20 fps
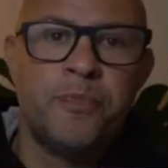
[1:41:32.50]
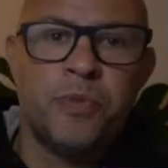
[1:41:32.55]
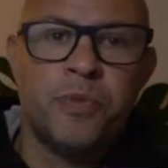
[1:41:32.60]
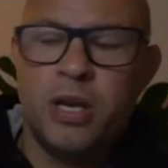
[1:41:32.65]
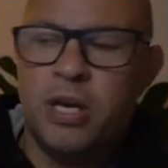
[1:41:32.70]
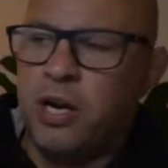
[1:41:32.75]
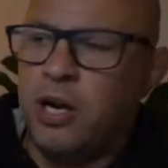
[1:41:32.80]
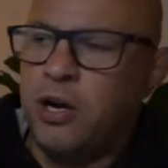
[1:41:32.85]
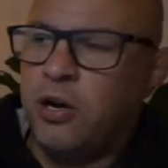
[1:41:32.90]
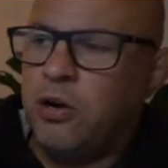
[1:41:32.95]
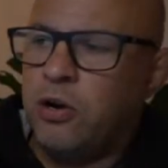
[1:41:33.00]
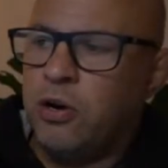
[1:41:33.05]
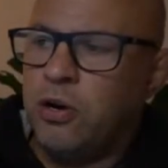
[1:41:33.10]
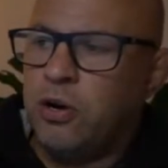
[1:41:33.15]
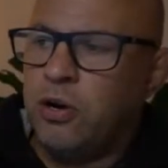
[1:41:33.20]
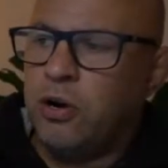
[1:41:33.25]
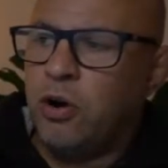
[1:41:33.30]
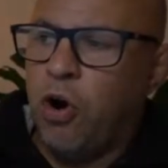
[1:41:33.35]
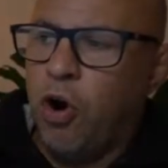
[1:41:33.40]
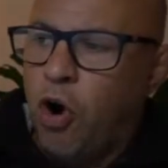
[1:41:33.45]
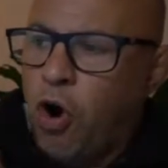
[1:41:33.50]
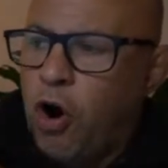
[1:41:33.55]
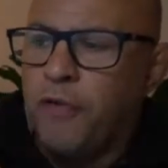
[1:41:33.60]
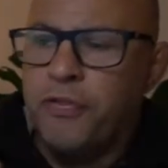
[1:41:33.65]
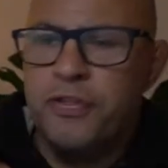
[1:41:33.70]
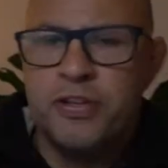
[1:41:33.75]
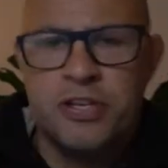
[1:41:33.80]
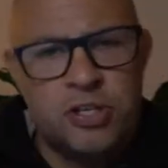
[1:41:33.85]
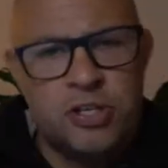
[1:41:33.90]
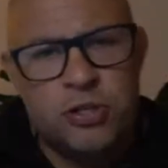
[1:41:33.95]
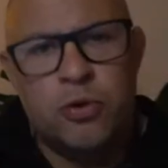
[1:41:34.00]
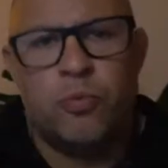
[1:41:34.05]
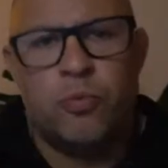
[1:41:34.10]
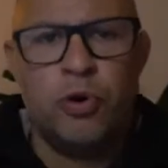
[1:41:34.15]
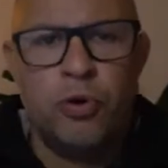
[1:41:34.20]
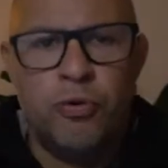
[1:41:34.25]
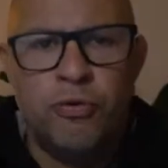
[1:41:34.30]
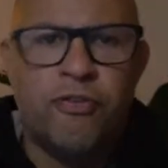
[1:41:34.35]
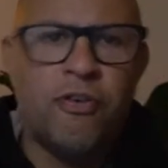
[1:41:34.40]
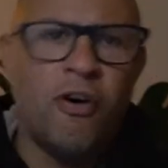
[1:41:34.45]
you know, oh, this is a
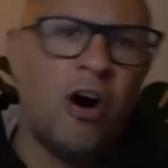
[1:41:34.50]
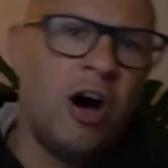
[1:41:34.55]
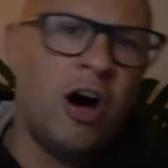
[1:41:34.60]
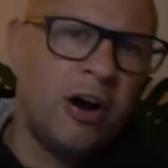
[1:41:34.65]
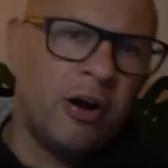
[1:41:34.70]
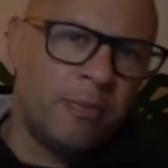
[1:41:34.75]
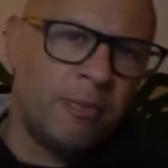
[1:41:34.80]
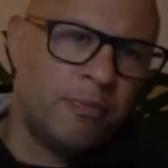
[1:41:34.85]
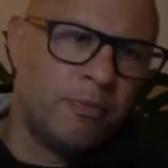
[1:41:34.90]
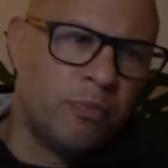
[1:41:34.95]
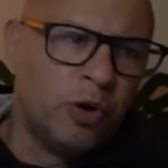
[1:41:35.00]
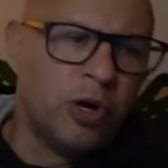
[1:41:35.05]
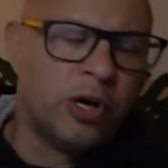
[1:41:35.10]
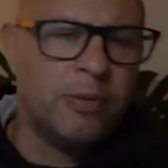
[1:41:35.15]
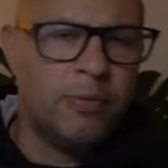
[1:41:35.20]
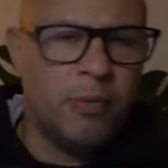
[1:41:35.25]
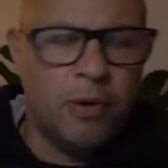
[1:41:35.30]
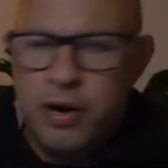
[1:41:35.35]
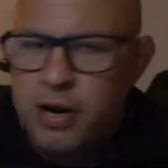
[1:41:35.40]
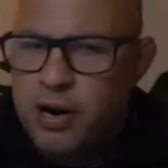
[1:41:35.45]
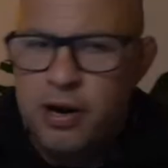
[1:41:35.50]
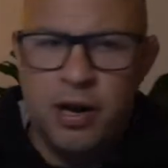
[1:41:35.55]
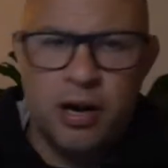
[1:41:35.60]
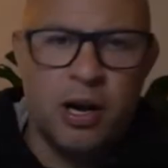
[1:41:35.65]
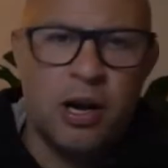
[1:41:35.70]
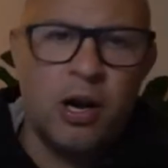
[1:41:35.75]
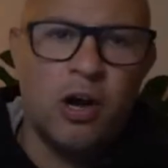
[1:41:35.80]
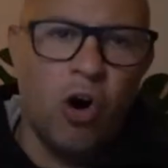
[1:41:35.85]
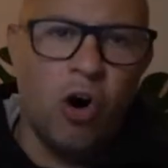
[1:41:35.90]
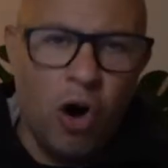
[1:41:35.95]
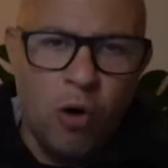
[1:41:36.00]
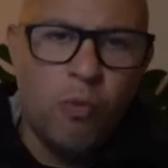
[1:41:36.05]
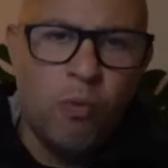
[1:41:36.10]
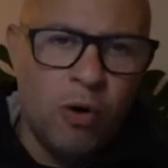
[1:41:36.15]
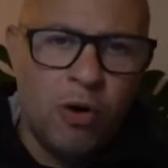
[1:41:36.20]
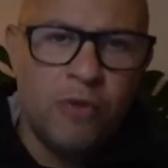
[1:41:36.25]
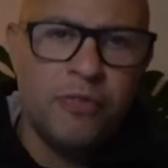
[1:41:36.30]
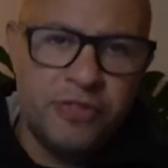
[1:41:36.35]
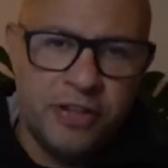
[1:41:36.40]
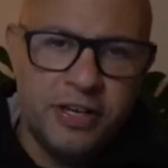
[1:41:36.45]
real fight. I'm working my no. I
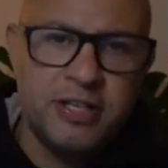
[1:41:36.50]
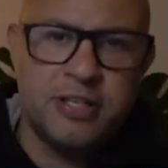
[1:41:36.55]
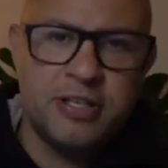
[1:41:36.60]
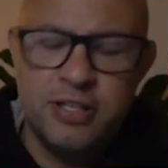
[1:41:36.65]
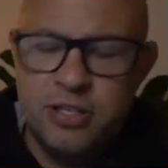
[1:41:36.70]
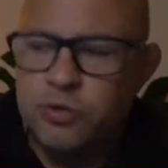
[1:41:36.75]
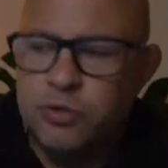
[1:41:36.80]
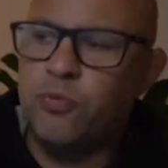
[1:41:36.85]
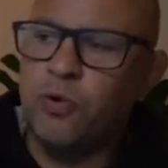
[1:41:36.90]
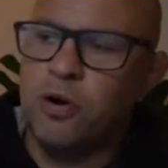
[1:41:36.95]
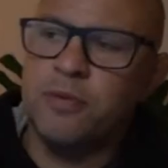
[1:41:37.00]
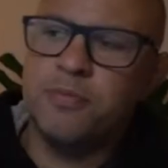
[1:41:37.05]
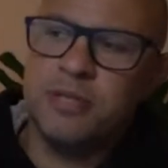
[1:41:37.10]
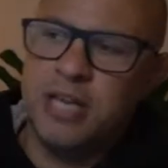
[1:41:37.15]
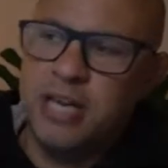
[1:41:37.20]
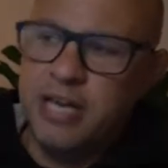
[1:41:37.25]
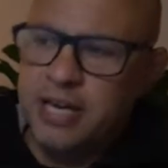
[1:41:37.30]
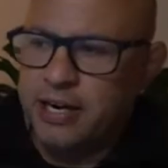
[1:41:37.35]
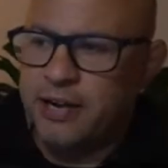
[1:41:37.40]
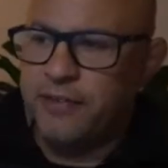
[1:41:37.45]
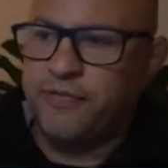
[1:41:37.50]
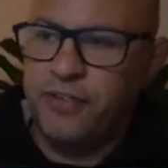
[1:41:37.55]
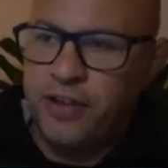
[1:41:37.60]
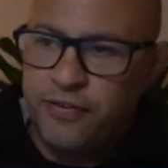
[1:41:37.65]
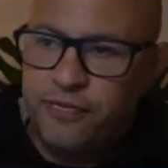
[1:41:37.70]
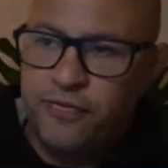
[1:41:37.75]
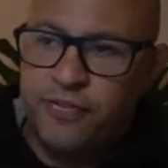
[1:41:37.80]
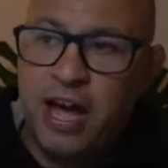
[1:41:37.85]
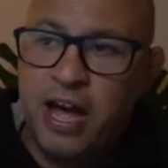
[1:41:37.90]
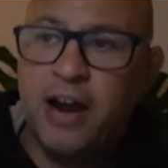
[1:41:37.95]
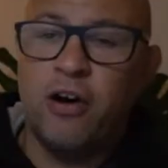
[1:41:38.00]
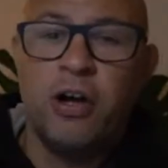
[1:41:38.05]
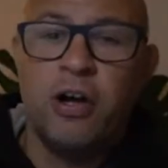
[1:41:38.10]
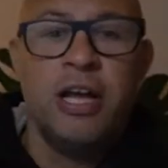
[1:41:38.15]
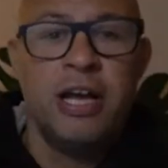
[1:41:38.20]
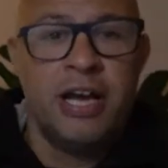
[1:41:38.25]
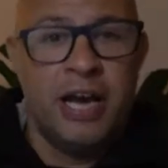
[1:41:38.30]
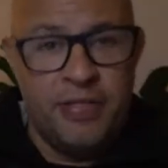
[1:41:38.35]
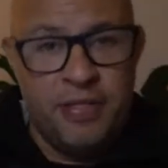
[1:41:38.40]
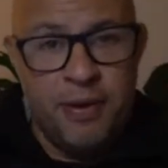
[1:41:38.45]
want this. This is what I'm saying. If that
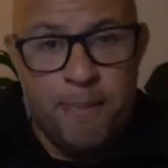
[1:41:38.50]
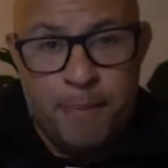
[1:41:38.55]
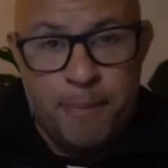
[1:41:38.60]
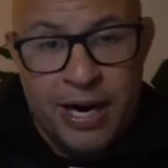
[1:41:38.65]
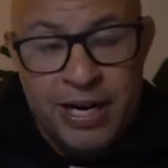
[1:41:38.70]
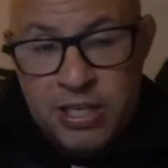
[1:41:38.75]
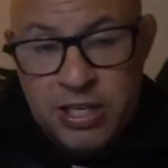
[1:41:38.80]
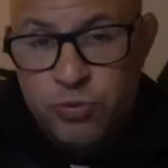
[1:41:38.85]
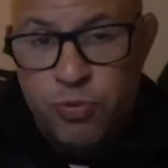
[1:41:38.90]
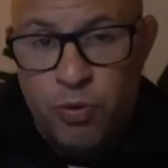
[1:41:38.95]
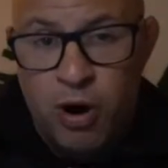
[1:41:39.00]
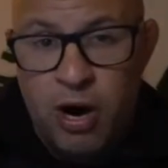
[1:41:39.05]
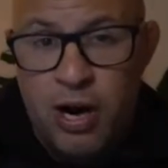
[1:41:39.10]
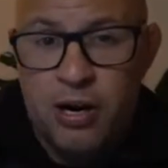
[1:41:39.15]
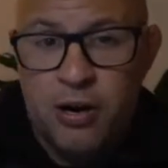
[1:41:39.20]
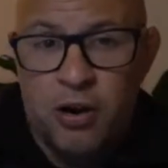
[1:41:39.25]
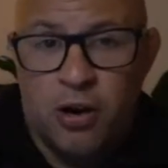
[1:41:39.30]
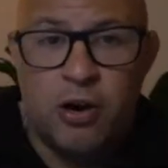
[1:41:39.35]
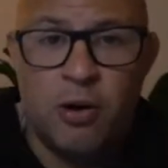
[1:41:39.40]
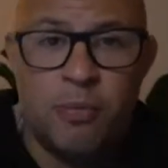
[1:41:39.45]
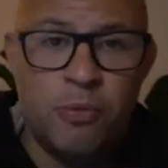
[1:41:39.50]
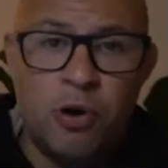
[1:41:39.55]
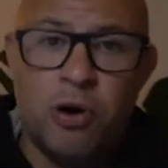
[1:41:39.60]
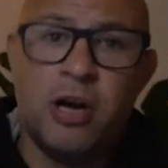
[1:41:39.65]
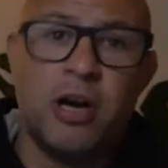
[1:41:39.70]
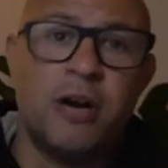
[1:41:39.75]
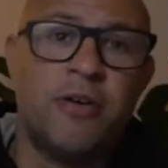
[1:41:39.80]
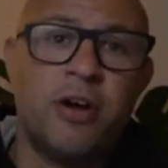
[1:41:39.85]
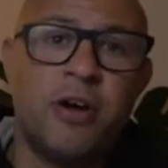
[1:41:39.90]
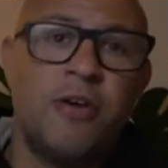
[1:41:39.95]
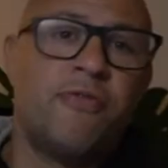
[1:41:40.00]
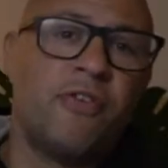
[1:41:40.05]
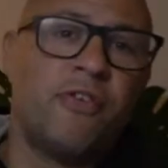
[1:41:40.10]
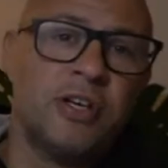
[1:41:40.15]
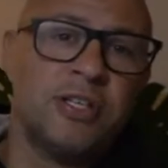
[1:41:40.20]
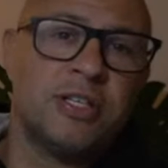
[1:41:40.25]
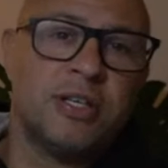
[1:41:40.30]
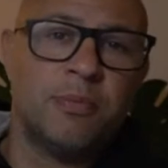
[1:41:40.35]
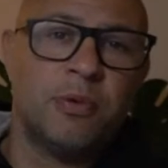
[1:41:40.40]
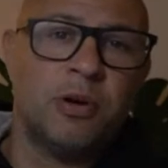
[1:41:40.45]
and the money's right, like, I'm not going to go
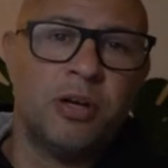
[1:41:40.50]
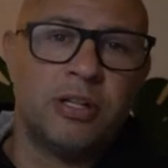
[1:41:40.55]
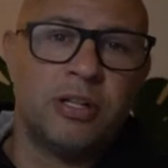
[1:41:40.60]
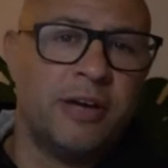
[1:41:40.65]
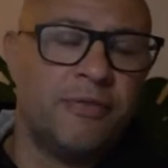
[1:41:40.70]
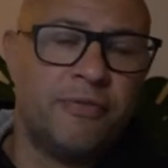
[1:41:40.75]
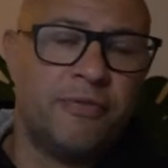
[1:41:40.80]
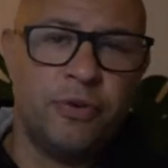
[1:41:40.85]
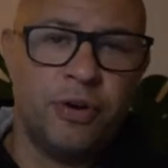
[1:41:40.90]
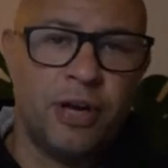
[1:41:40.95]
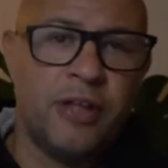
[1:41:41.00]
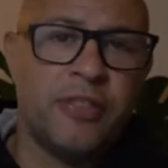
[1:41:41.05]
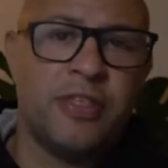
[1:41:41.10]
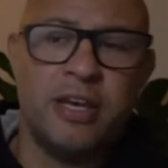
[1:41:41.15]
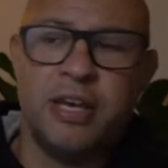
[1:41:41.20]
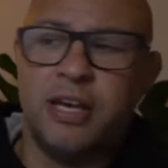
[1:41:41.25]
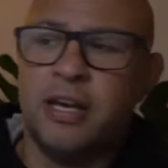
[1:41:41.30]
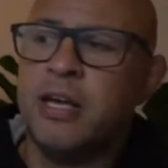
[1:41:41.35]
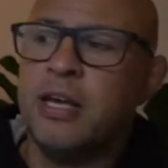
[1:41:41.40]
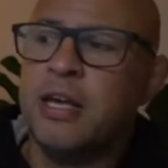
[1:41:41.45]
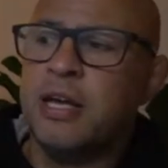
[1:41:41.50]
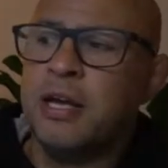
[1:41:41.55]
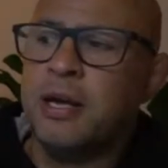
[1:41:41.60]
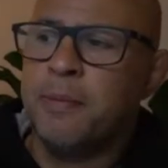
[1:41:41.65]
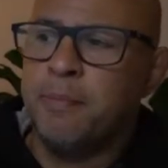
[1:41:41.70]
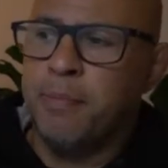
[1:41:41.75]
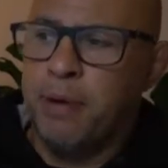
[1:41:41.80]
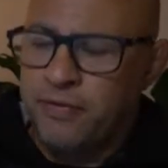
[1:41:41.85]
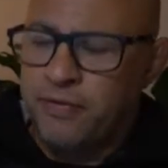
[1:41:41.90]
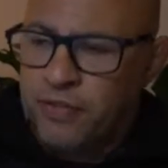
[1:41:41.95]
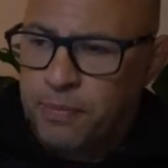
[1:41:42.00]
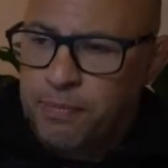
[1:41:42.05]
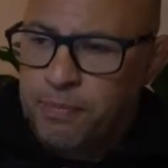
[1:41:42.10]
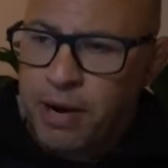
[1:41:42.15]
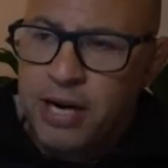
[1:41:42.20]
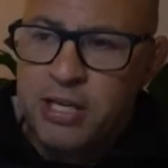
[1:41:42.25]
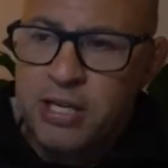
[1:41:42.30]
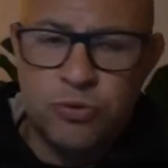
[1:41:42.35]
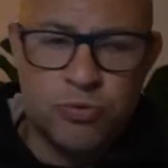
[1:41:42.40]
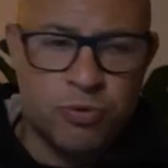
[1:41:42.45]
fight someone like that for nothing. But if the
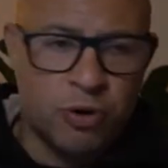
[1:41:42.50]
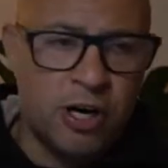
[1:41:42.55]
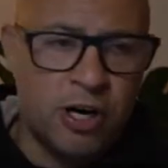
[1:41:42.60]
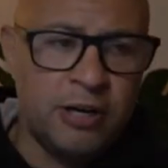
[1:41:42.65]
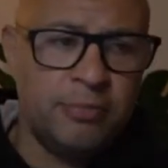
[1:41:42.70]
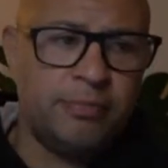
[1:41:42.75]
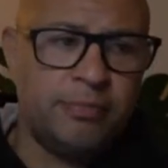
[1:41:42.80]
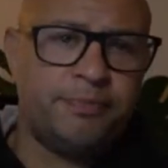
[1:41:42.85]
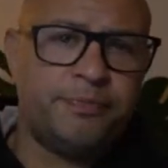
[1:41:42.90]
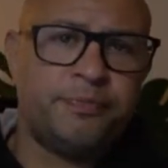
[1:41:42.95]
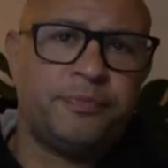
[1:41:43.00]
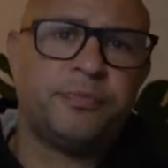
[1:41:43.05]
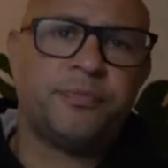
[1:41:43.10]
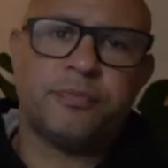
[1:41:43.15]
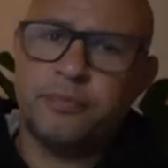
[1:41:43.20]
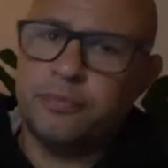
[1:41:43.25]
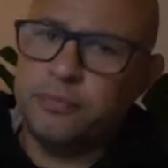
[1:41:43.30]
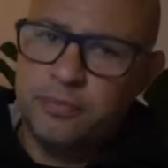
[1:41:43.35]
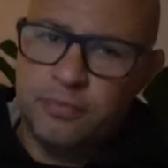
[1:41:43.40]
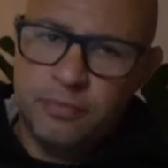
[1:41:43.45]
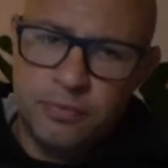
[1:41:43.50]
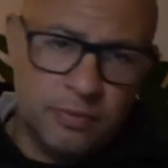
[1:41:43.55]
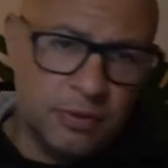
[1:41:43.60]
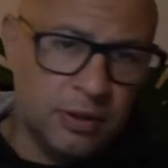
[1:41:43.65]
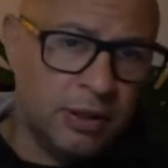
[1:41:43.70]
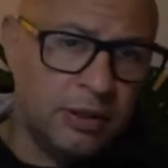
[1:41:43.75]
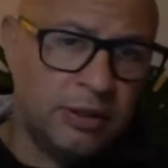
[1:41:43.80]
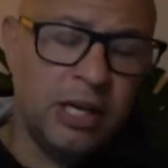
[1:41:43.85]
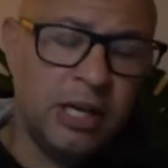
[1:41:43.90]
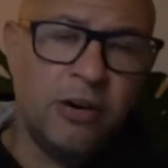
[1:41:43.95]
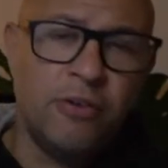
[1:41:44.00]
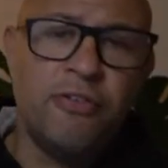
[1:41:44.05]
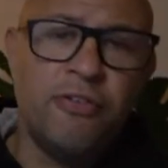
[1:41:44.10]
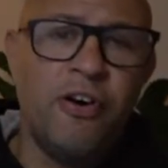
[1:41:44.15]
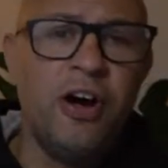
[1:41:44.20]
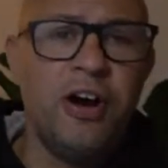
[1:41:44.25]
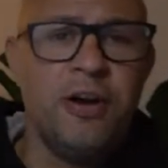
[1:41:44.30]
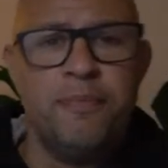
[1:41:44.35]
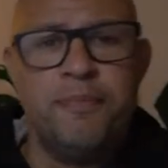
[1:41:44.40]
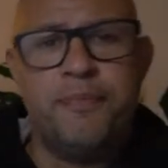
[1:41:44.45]
money's right, then I'll
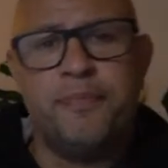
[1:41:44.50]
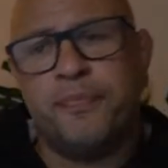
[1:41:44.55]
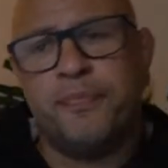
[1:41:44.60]
fight him.